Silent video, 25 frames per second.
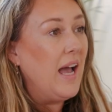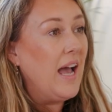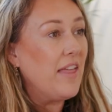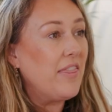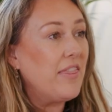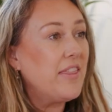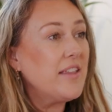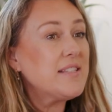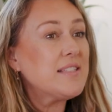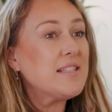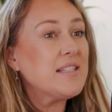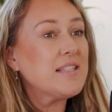
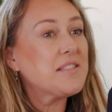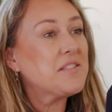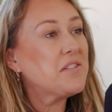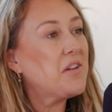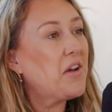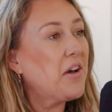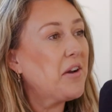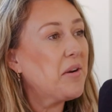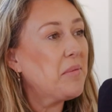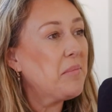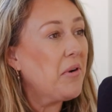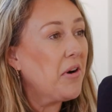So this is
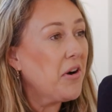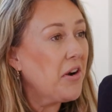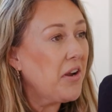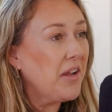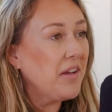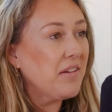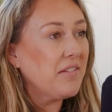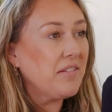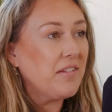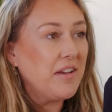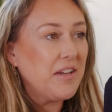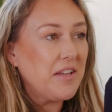not a
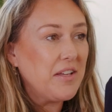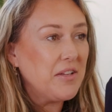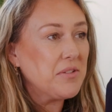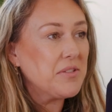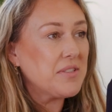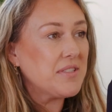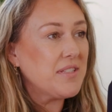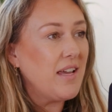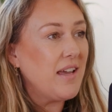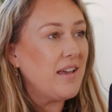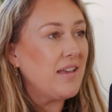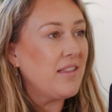market, like you
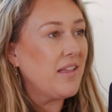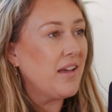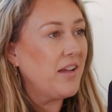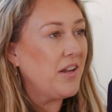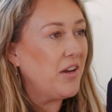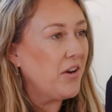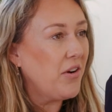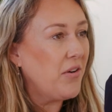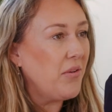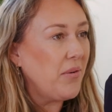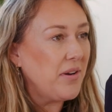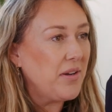say,
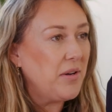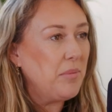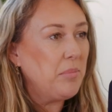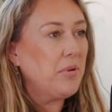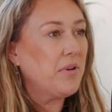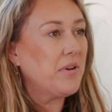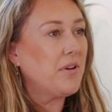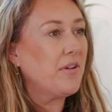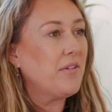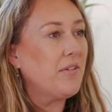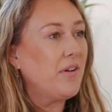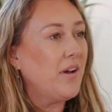that you're going to
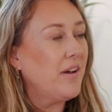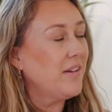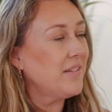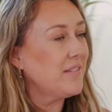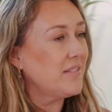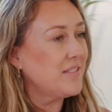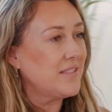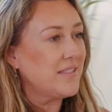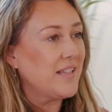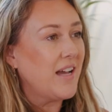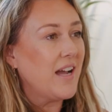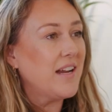put a
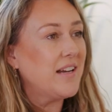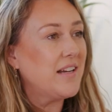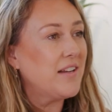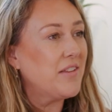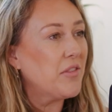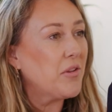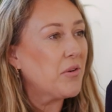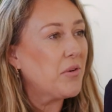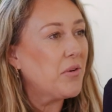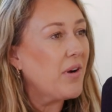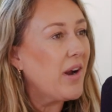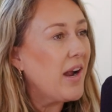sign
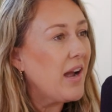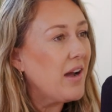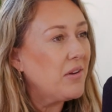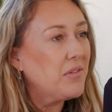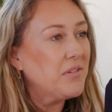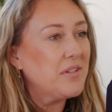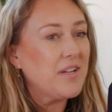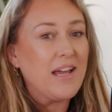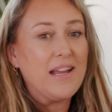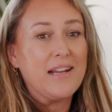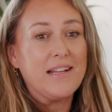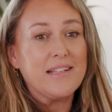in the
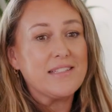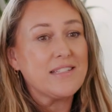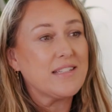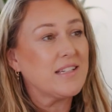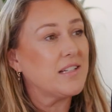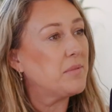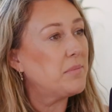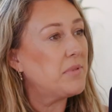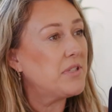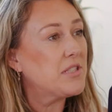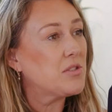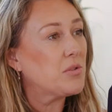ground and it's
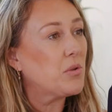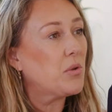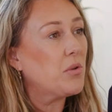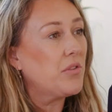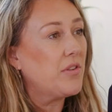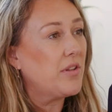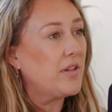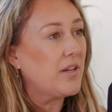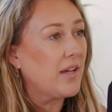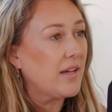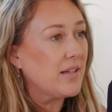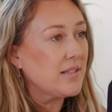going to be
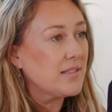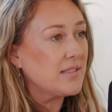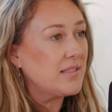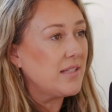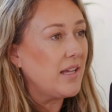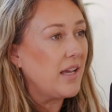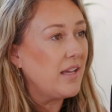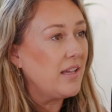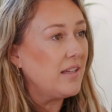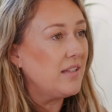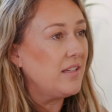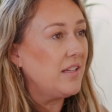sold the next day.